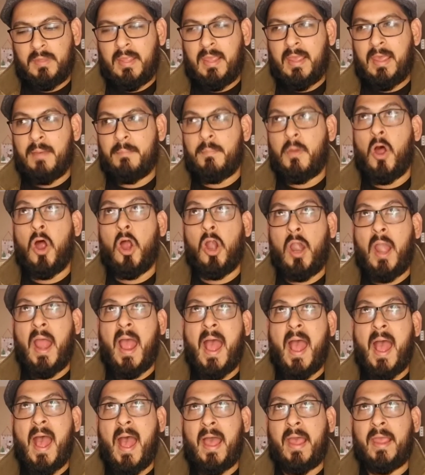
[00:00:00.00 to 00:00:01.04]

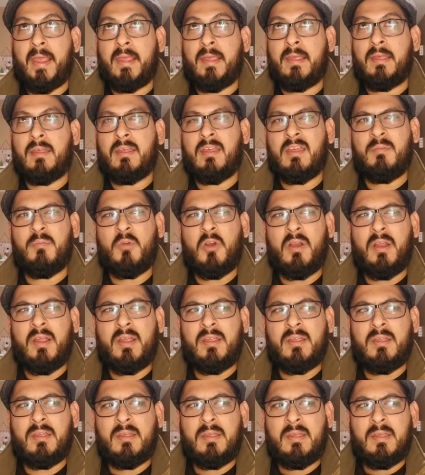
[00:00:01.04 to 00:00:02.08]
MRI,
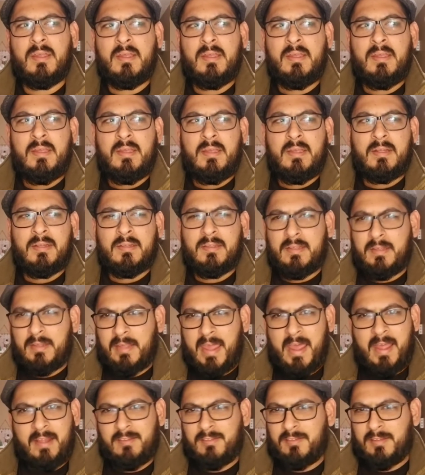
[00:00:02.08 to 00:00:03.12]
the
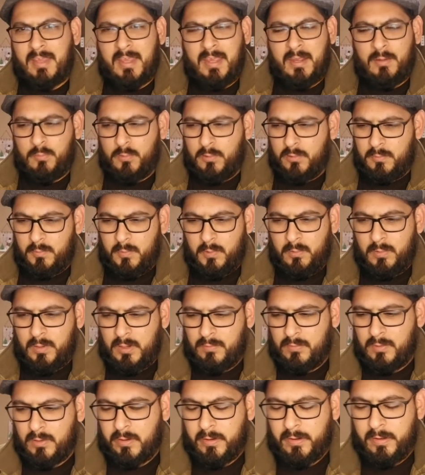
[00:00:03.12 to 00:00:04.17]
CAT scan room or
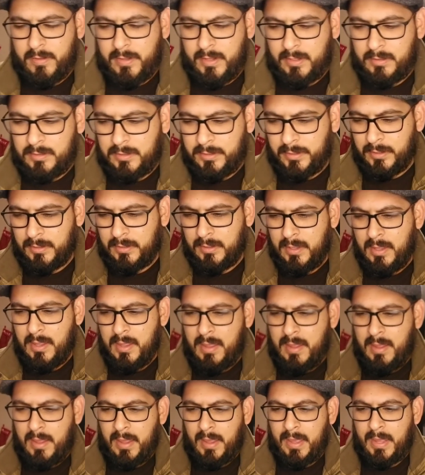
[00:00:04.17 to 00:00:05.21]
whatever you call that thing,
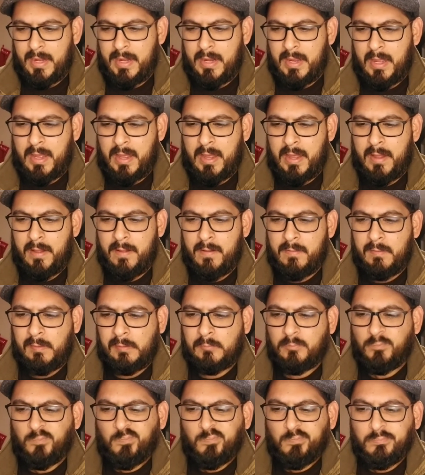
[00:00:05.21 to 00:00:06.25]
and the
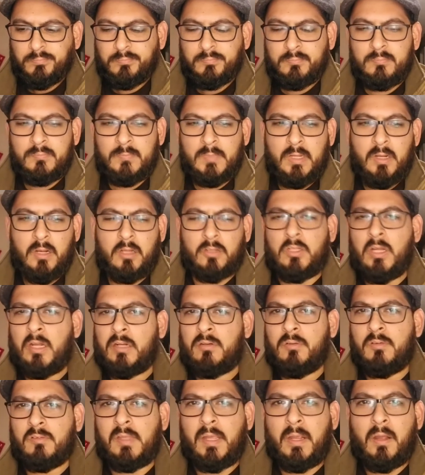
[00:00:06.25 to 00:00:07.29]

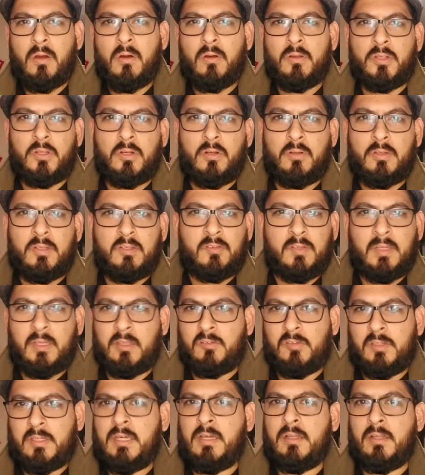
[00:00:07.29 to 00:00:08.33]
doctor was like, "Oh, this thing
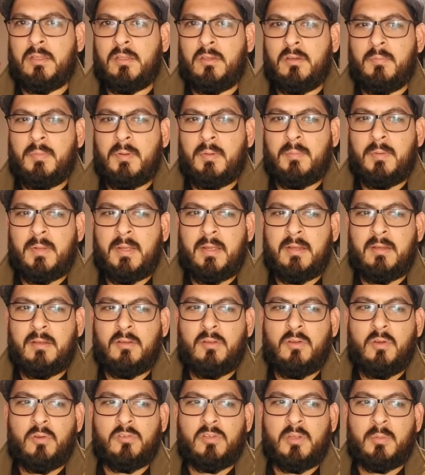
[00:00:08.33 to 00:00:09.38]
is killing you," blah blah. And he
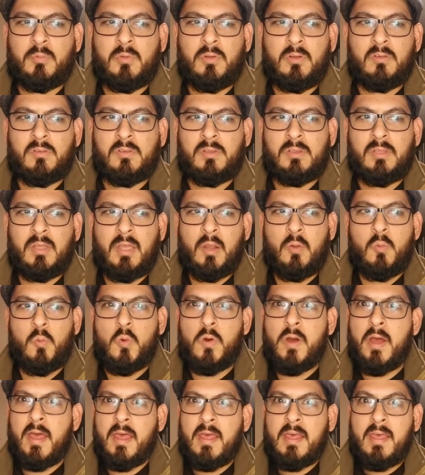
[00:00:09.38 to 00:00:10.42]
goes up to us, like,
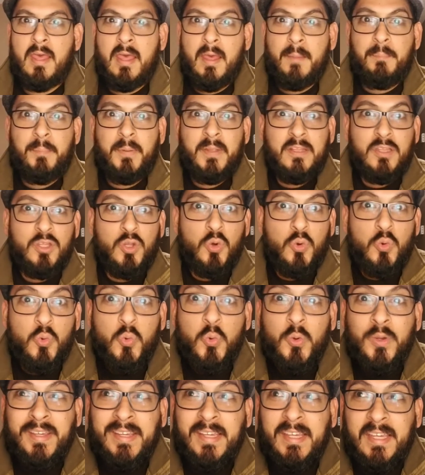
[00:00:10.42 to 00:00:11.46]
"What happened to
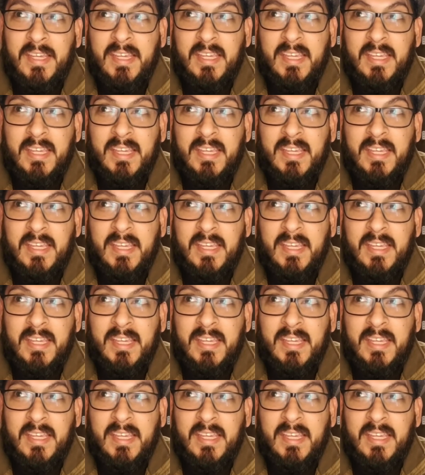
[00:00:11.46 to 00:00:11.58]
we?"